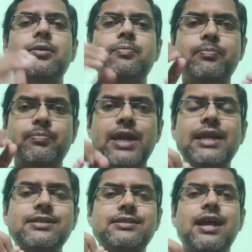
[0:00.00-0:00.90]

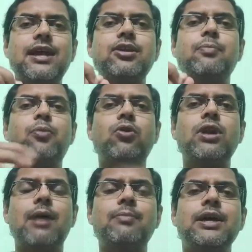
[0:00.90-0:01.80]
various kind of
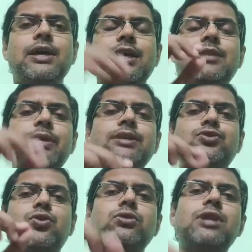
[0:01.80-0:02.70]
program, it may
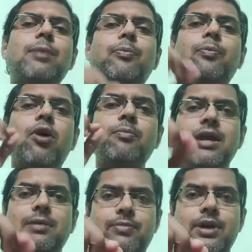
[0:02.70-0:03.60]
show the
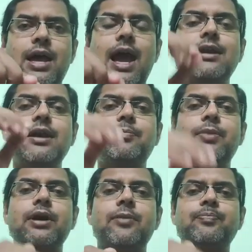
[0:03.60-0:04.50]
problem and
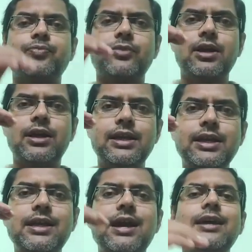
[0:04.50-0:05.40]
the
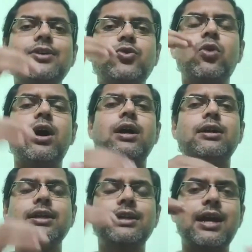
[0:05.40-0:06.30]
incorrect
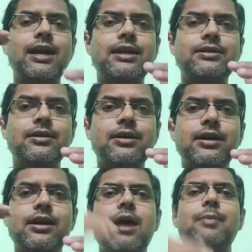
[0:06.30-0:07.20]
word, incorrect
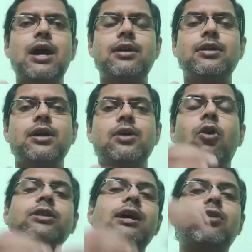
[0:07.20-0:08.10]
grammar
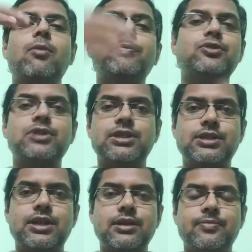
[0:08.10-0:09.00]
on the computer
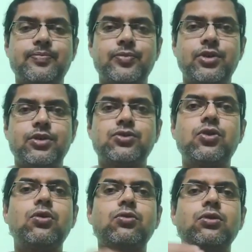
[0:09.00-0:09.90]
screen.
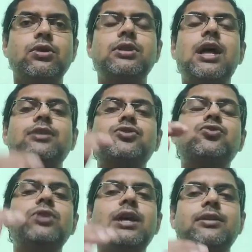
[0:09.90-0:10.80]
So the
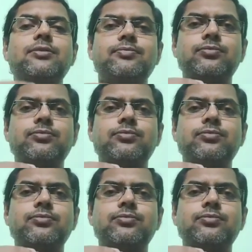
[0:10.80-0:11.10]
student